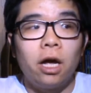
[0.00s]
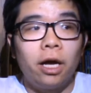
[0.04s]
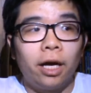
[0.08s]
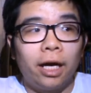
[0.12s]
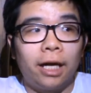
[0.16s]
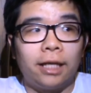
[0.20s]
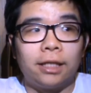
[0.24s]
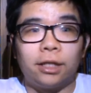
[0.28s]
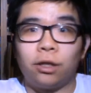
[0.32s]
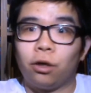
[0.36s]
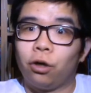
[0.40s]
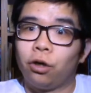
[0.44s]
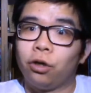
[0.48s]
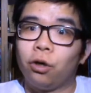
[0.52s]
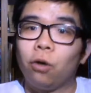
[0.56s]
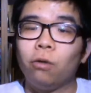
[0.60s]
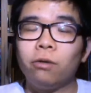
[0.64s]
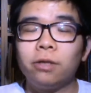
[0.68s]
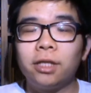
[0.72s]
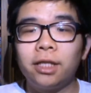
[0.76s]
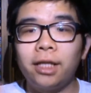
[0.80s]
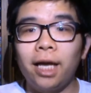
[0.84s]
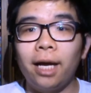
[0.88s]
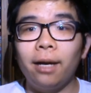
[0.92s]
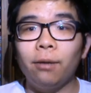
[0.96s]
Because there are no
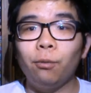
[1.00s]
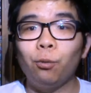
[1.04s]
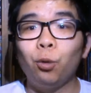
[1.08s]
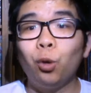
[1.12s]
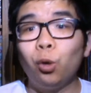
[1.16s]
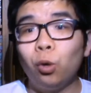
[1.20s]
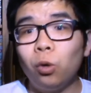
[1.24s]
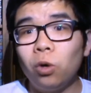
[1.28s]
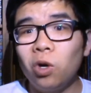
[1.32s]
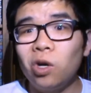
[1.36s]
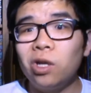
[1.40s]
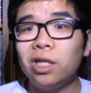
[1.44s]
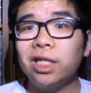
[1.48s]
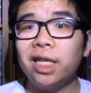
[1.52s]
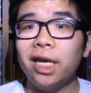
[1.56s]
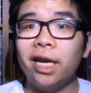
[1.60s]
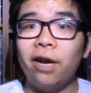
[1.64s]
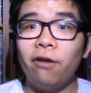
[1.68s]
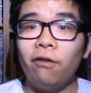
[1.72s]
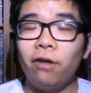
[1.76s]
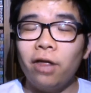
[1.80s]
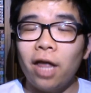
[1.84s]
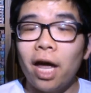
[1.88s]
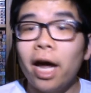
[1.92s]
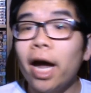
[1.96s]
set rules and
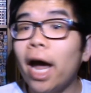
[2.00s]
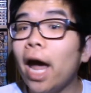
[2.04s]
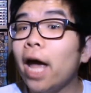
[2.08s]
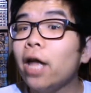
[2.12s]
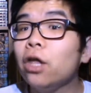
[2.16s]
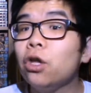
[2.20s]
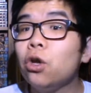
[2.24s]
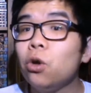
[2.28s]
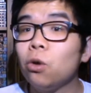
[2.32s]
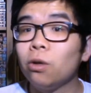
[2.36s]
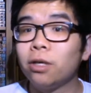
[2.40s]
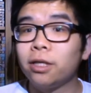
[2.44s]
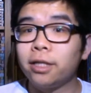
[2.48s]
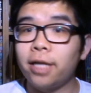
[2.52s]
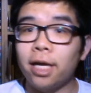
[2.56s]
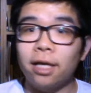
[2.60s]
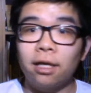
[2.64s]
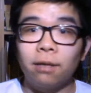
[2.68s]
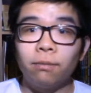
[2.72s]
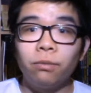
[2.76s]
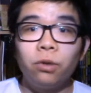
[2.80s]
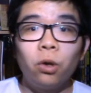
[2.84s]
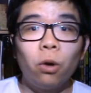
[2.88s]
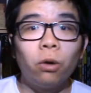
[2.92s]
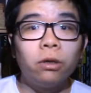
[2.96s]
everything, and you set
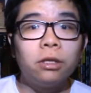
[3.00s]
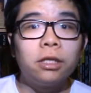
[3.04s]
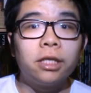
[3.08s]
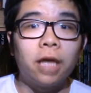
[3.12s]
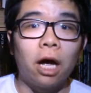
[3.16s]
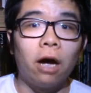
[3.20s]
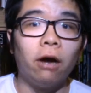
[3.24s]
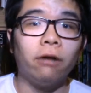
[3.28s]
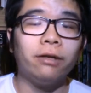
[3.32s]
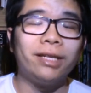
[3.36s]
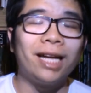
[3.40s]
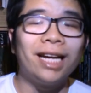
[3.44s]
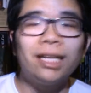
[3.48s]
them yourselves.